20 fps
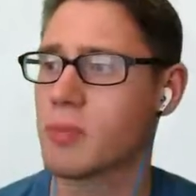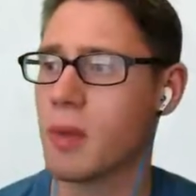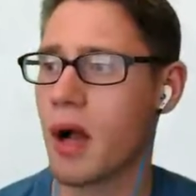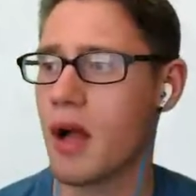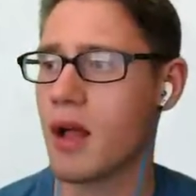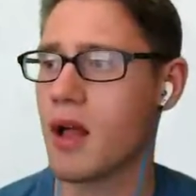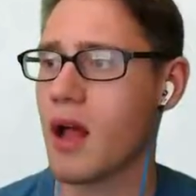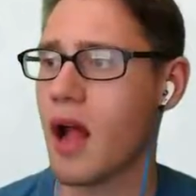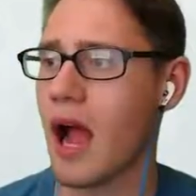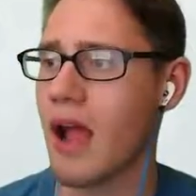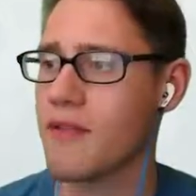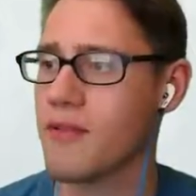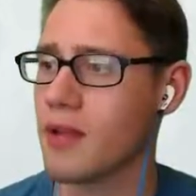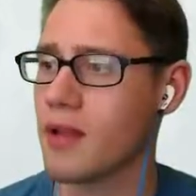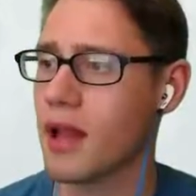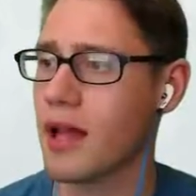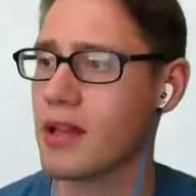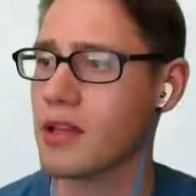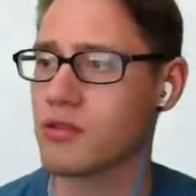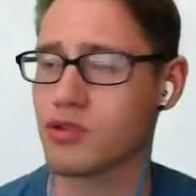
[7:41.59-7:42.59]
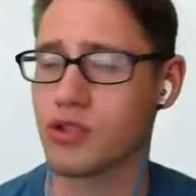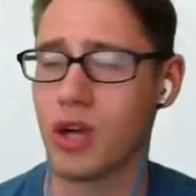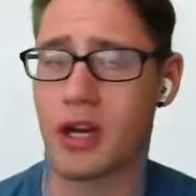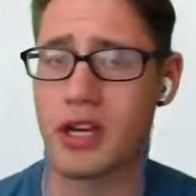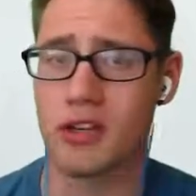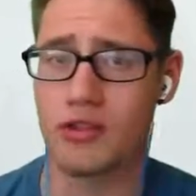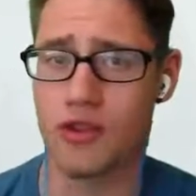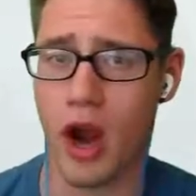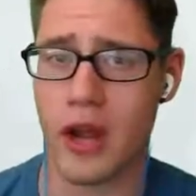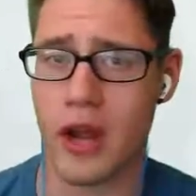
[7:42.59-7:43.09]
but I feel like
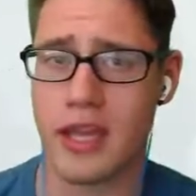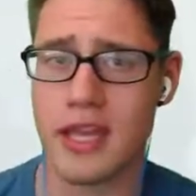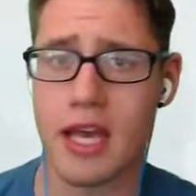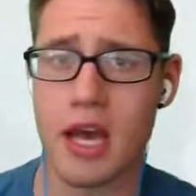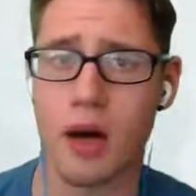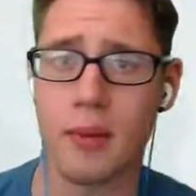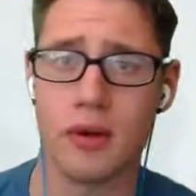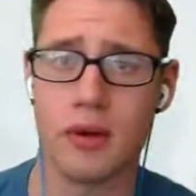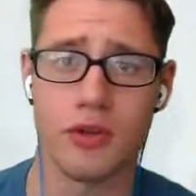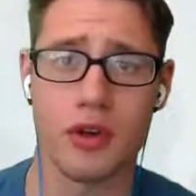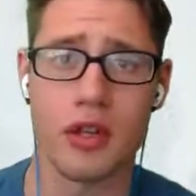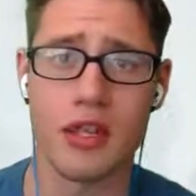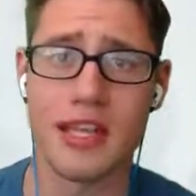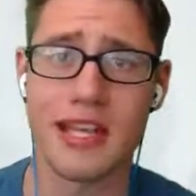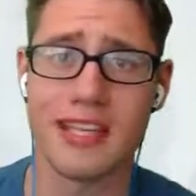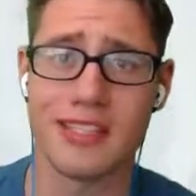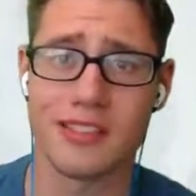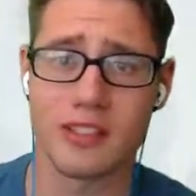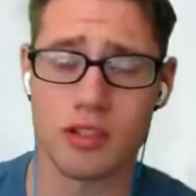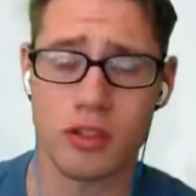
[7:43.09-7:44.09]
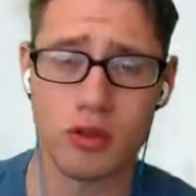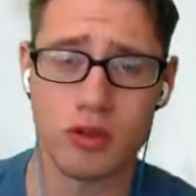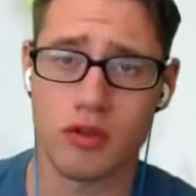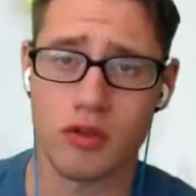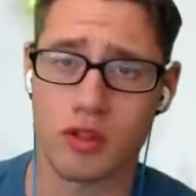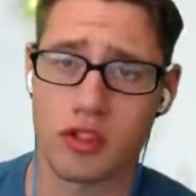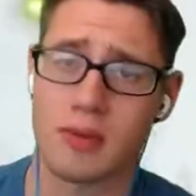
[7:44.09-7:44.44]
running Rocky Helmet really is useful,